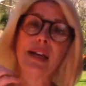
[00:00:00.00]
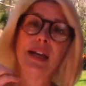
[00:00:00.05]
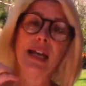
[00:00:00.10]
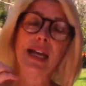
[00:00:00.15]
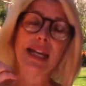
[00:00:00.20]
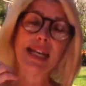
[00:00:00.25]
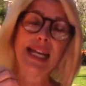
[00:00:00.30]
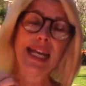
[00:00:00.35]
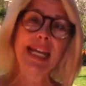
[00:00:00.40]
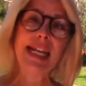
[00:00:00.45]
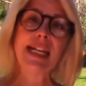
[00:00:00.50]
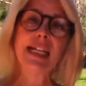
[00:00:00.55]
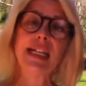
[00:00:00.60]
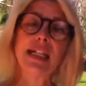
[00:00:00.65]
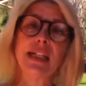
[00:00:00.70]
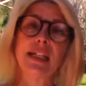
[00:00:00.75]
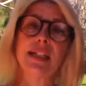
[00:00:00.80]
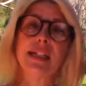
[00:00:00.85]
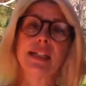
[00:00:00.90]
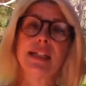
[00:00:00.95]

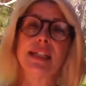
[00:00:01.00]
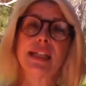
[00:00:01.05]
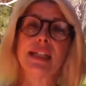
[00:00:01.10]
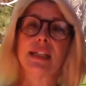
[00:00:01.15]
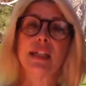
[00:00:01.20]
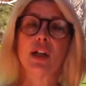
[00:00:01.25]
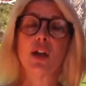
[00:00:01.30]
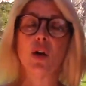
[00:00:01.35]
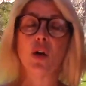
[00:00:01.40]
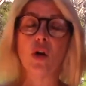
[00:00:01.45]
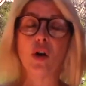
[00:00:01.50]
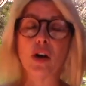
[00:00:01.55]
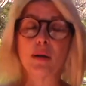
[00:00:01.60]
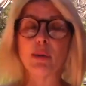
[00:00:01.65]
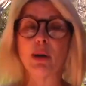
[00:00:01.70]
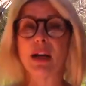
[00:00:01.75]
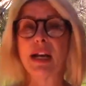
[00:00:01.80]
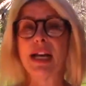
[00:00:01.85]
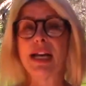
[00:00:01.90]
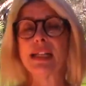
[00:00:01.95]
anhingas and the
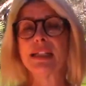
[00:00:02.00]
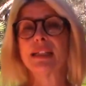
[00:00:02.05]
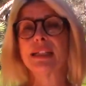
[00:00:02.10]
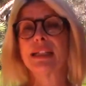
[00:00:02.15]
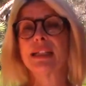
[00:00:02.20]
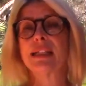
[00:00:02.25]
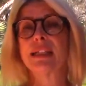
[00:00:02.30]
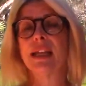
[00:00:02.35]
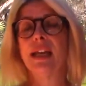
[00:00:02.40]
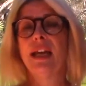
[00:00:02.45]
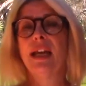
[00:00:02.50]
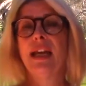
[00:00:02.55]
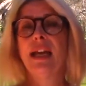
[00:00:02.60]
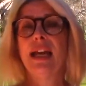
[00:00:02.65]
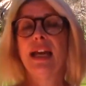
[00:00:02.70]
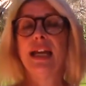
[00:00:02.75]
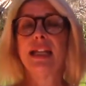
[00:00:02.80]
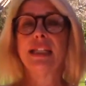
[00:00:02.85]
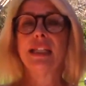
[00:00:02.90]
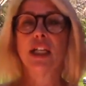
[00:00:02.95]
cormorants
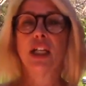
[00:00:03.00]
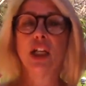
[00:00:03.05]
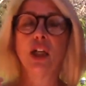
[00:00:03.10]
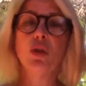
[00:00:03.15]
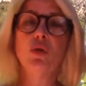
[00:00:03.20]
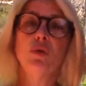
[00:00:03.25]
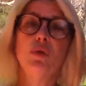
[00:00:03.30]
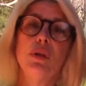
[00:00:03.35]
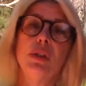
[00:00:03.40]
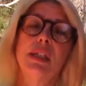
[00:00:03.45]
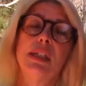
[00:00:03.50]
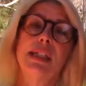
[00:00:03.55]
and the coots